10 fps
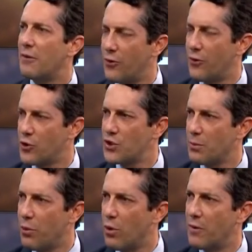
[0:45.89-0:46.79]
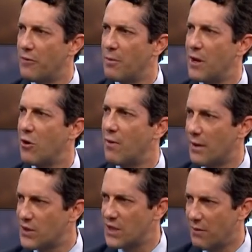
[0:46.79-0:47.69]
first support from here
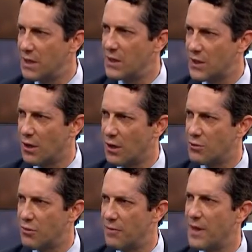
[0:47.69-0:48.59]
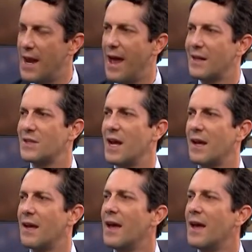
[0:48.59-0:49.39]
around 7,600 for the NASDAQ,